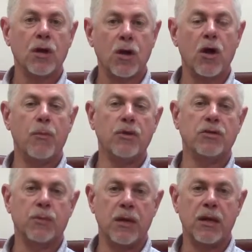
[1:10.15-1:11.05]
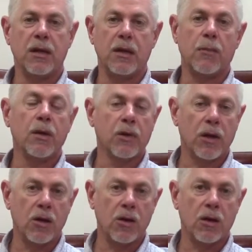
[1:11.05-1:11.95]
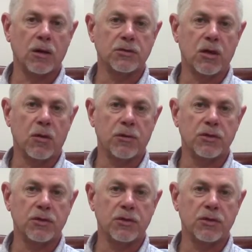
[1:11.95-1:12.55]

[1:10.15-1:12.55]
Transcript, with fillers: come and speak at public hearings on